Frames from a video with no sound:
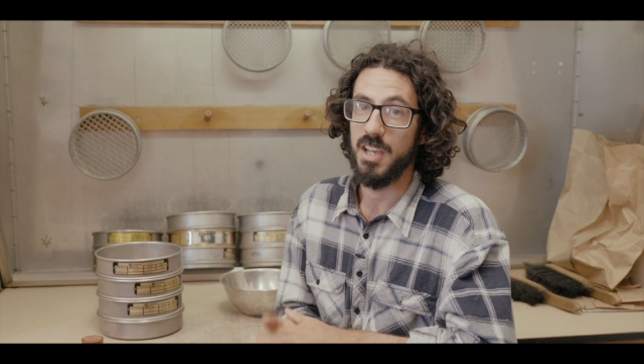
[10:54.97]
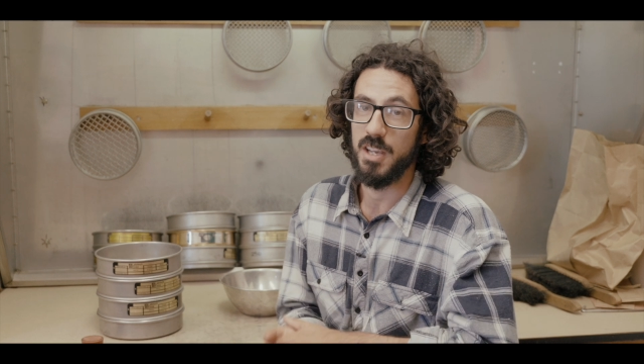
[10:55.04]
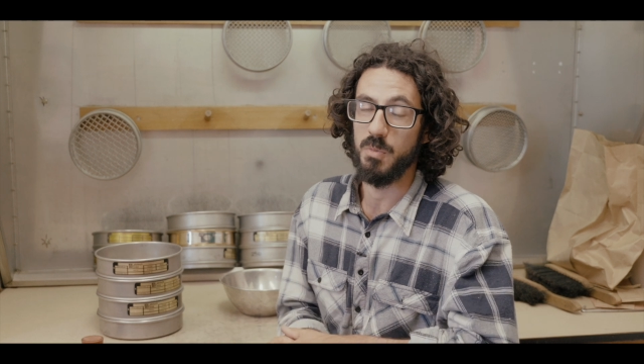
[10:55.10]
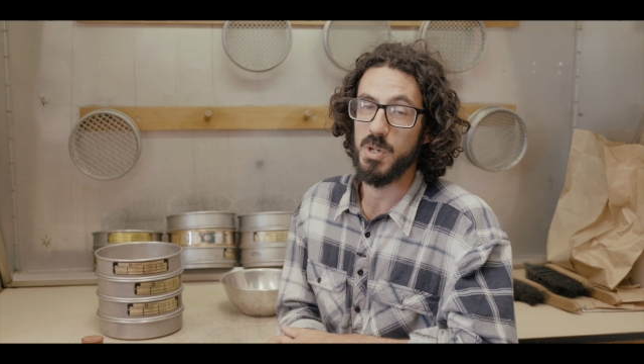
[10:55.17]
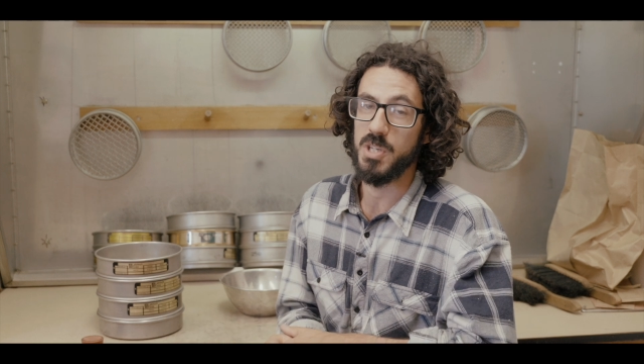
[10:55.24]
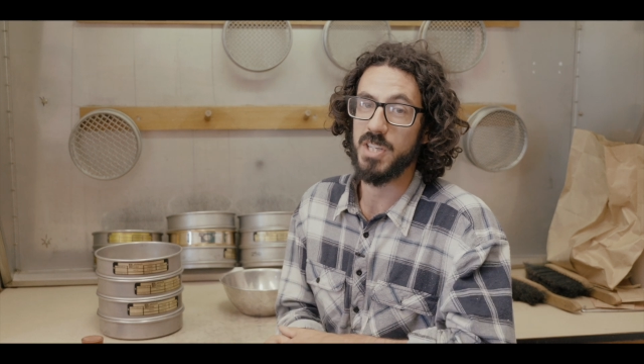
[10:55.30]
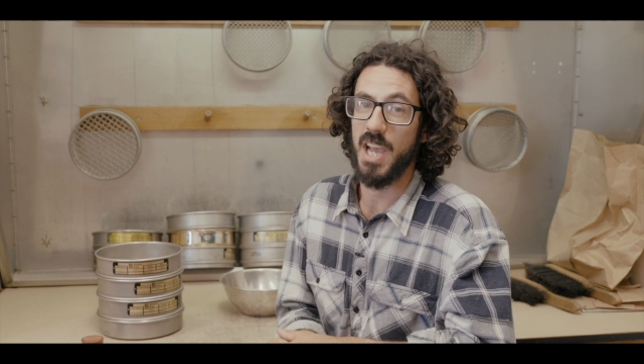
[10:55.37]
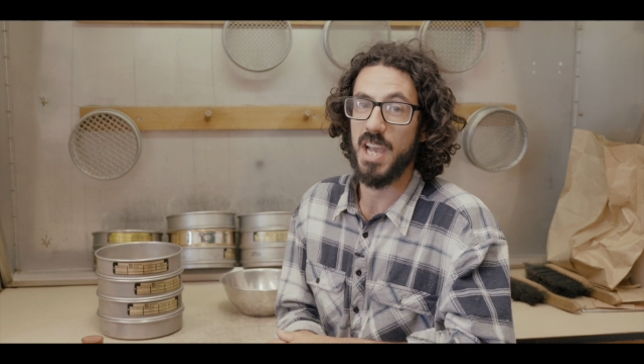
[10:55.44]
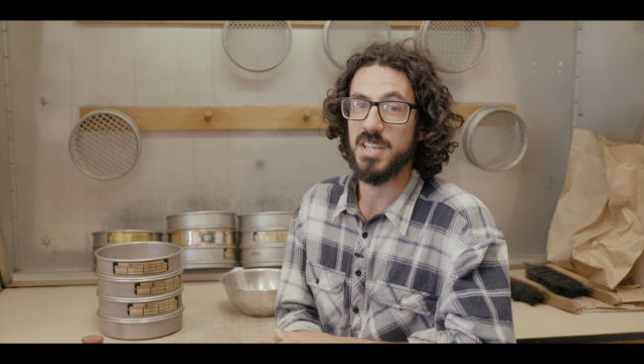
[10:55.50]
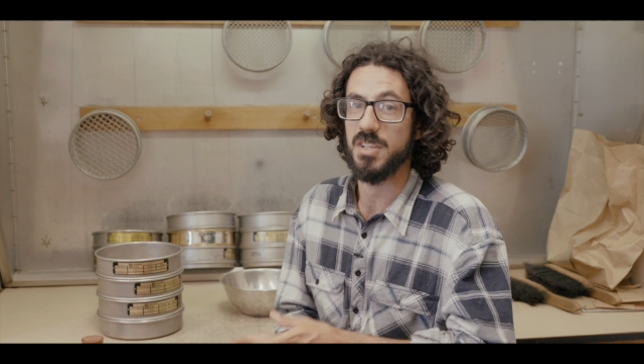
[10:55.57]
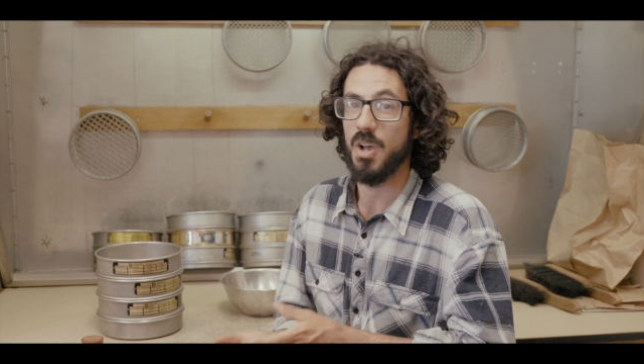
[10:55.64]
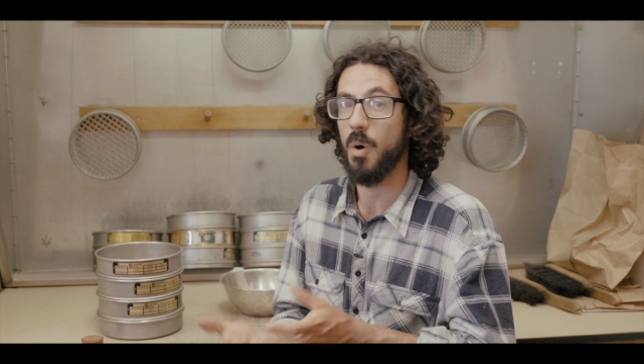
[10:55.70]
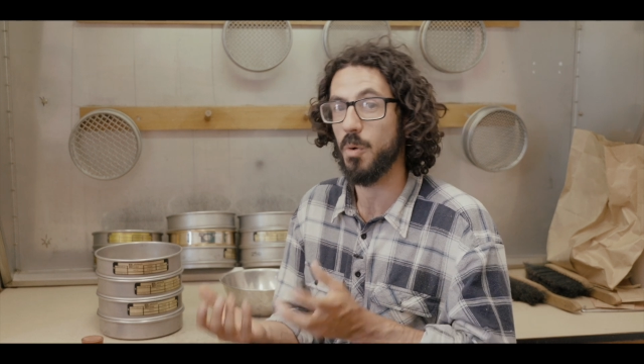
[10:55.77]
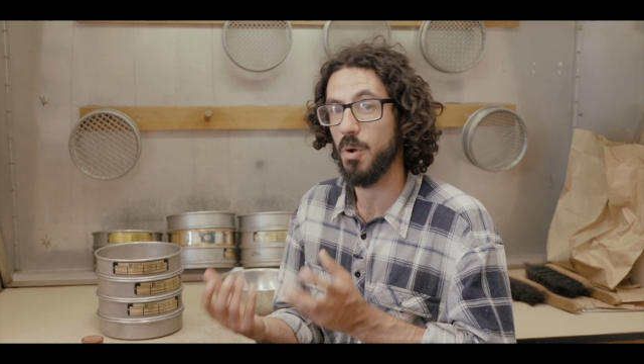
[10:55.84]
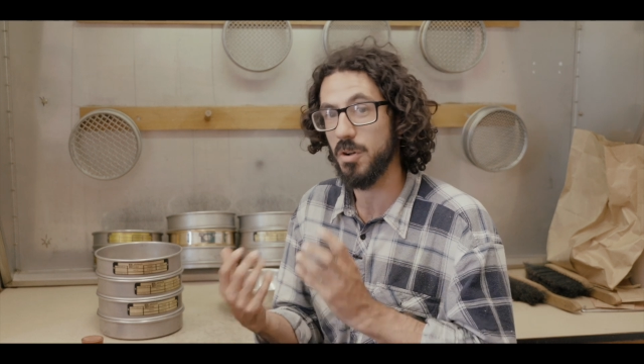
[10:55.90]
in which case
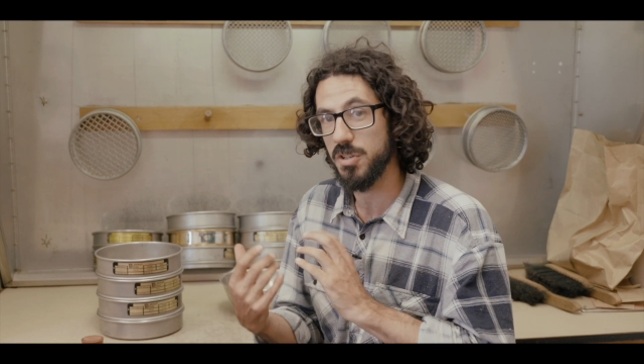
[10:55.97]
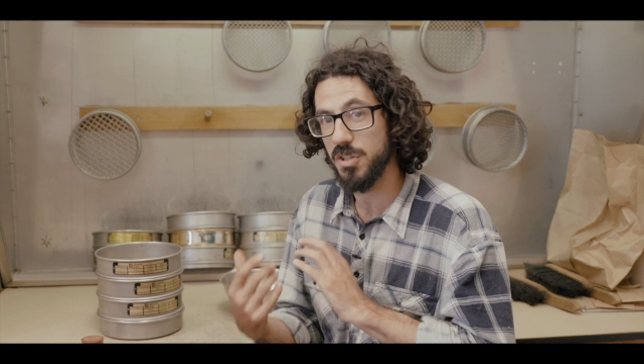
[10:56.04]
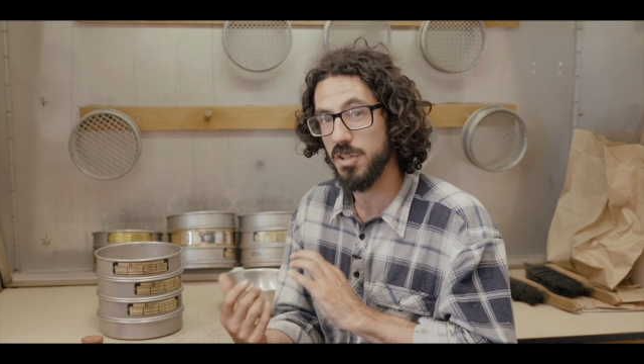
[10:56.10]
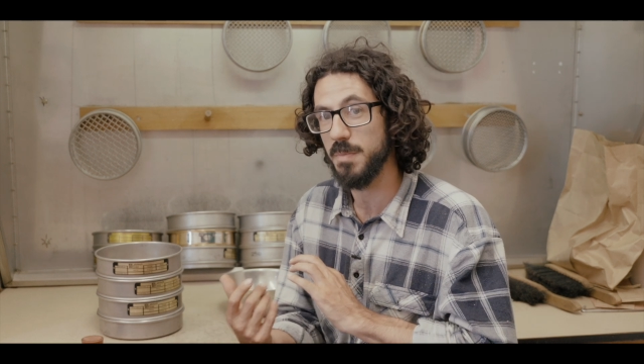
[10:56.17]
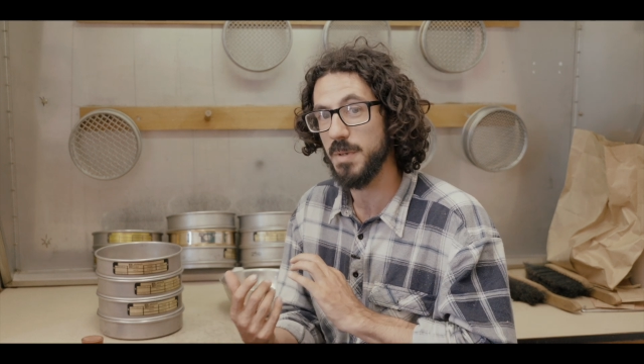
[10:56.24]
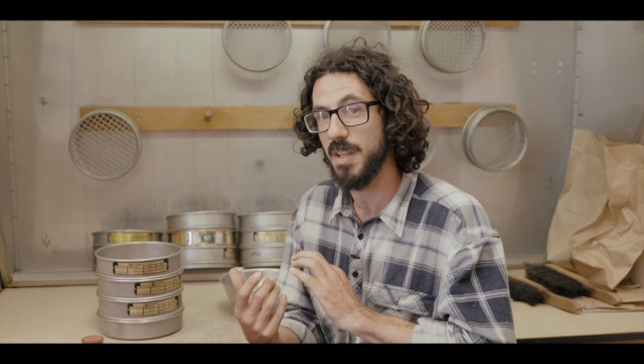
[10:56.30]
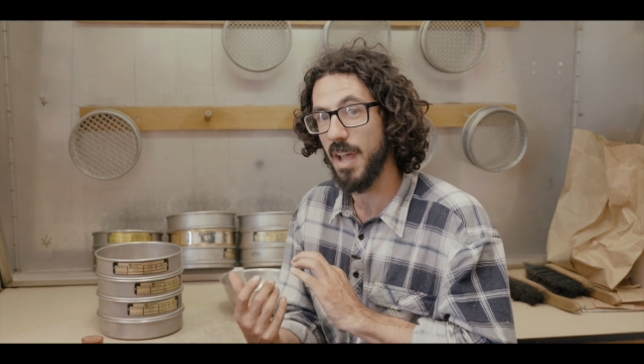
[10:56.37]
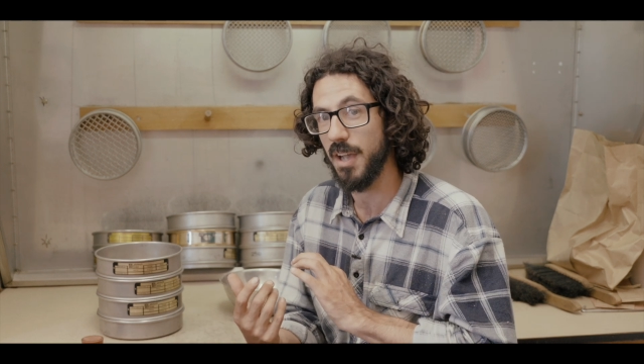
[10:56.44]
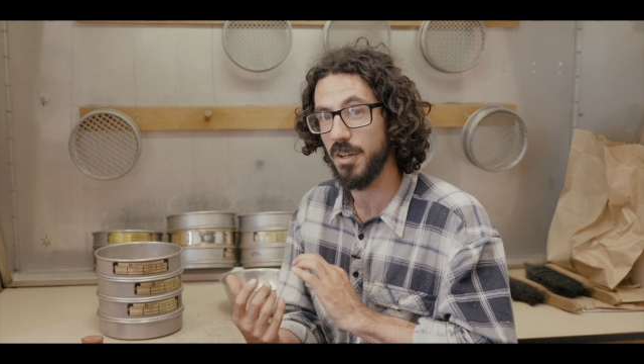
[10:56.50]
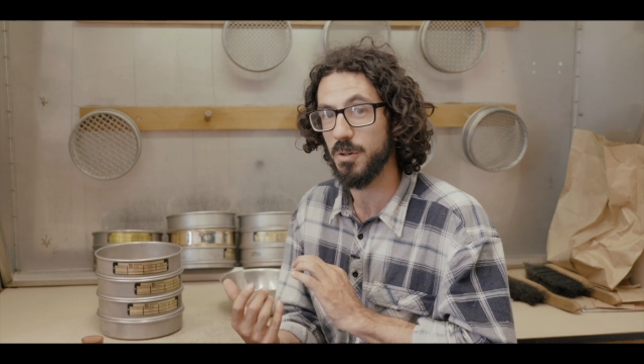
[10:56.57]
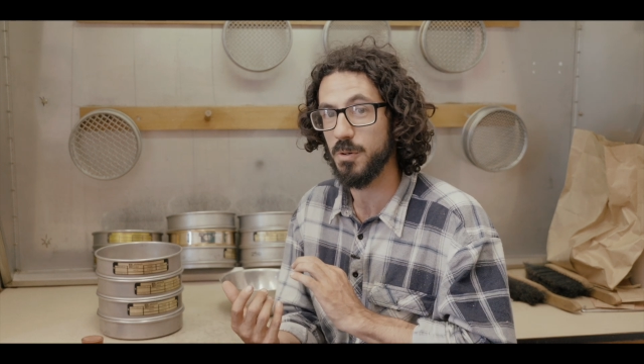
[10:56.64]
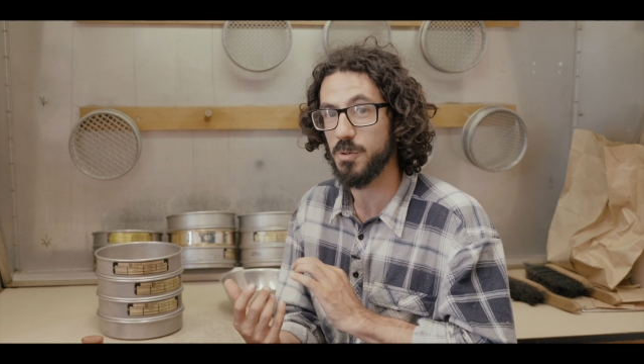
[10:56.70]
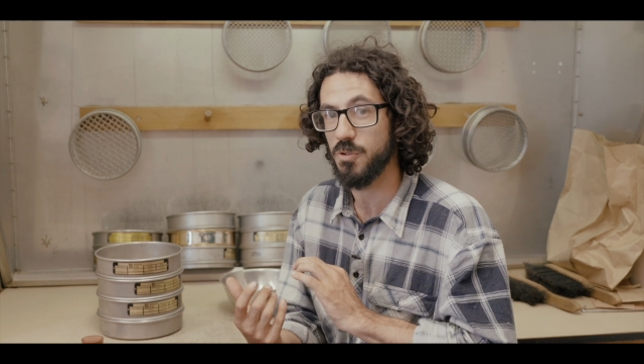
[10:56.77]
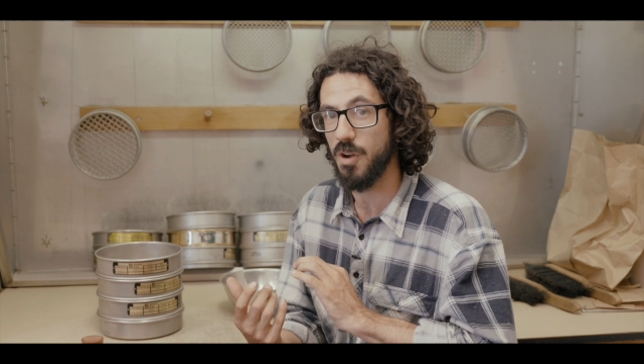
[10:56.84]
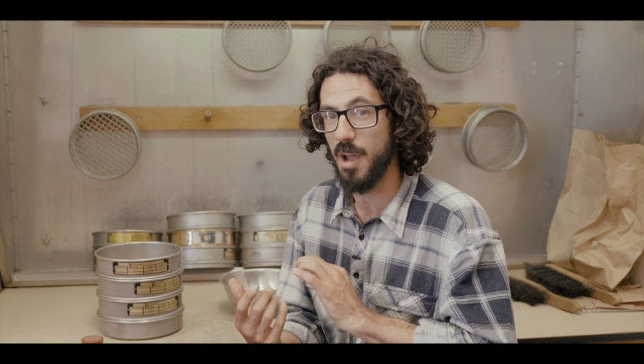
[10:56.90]
hold onto them in that
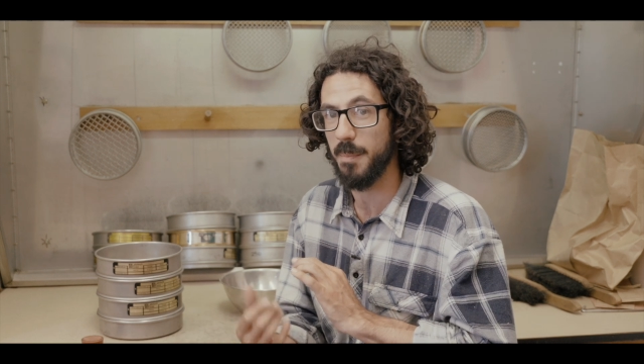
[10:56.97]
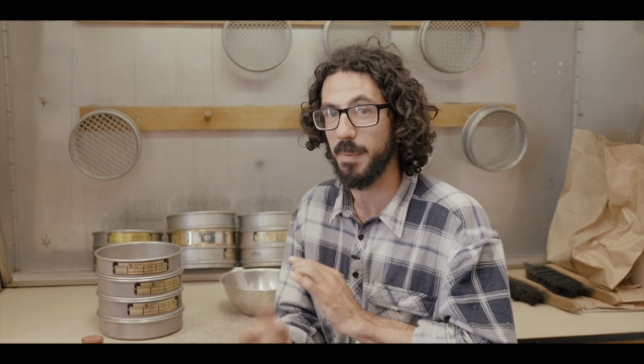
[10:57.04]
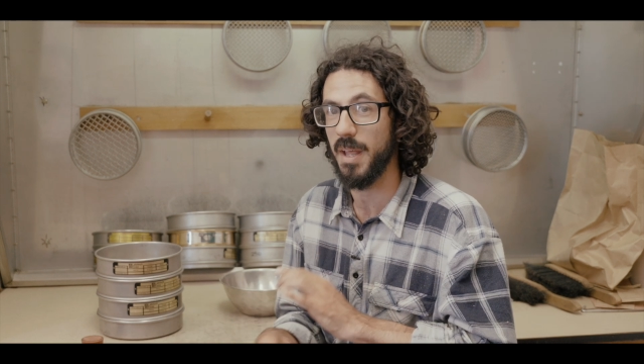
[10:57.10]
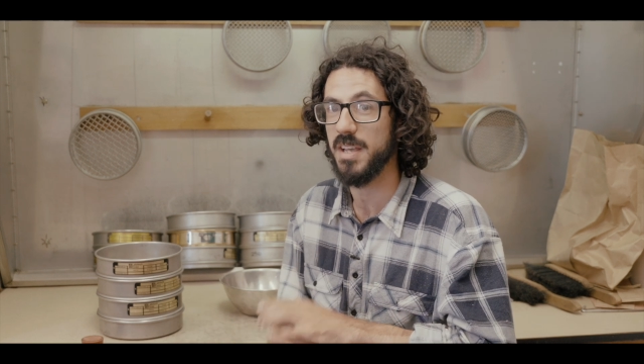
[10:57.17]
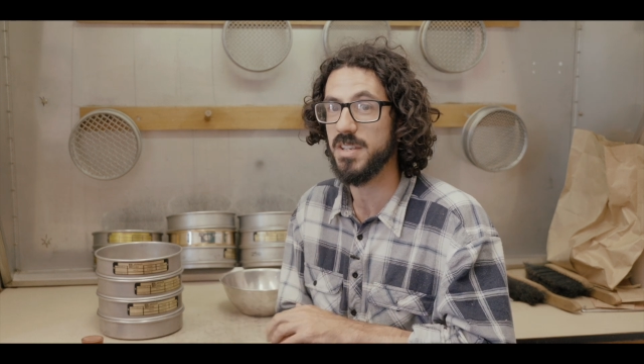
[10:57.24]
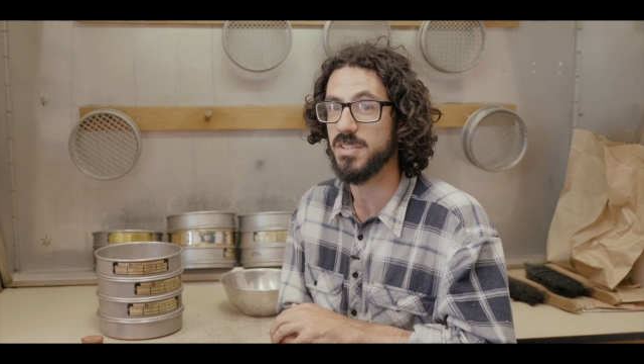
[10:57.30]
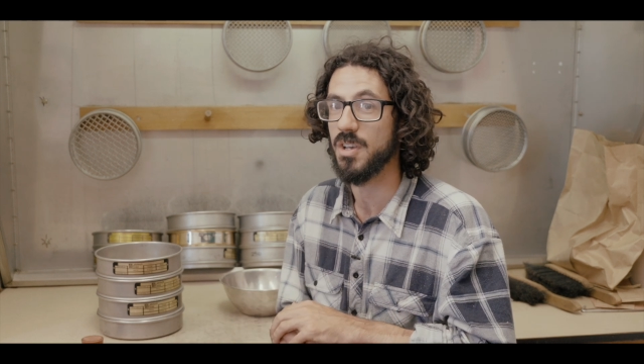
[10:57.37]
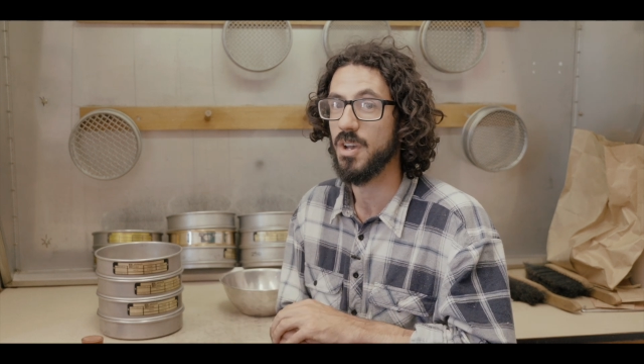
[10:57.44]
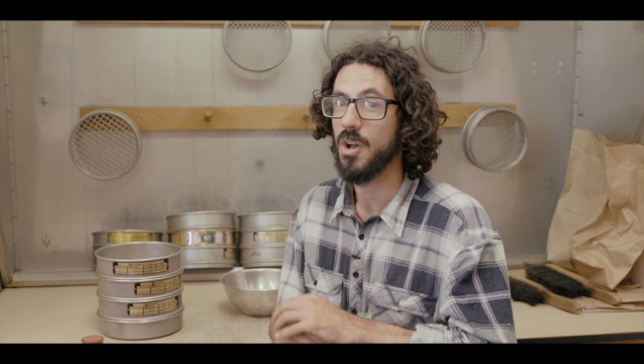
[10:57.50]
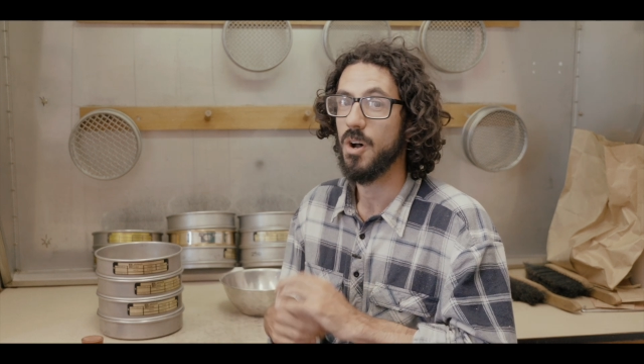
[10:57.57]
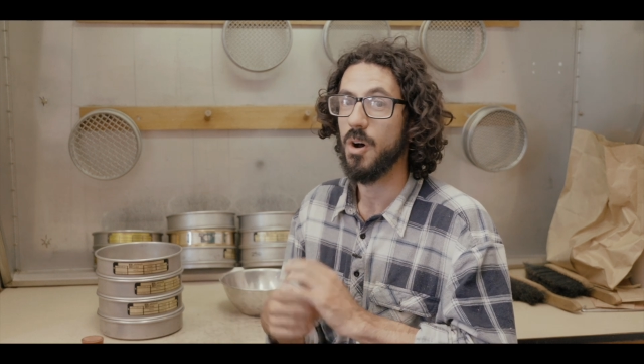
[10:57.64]
cool, dry place.